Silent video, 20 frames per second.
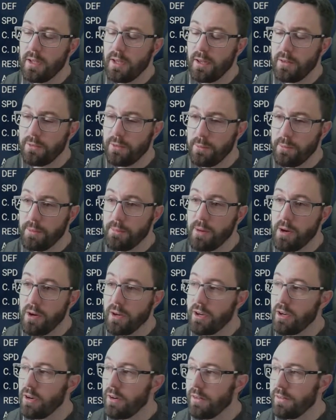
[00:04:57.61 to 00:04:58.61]
from the
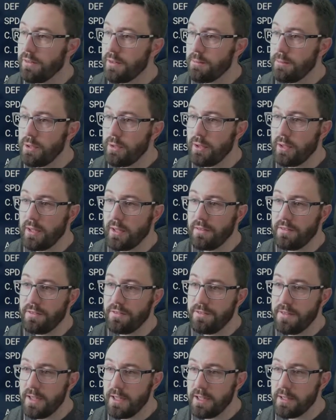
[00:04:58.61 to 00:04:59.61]
market of him, you can then
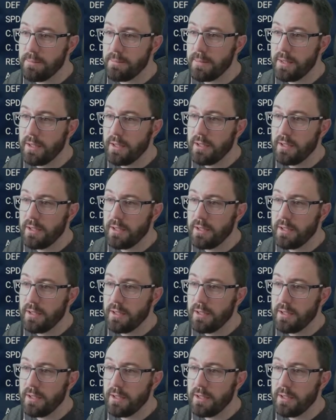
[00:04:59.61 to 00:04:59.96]
feed him